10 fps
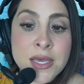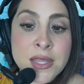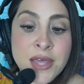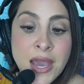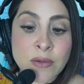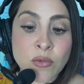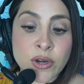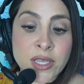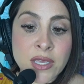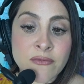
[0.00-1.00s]
that
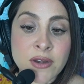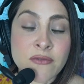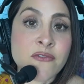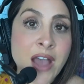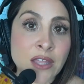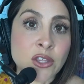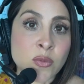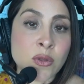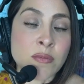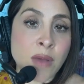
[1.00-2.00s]
were even
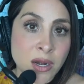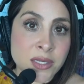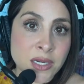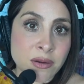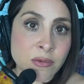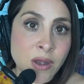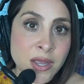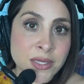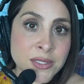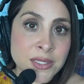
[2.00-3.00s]
valuable monetary
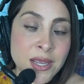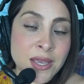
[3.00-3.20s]
wise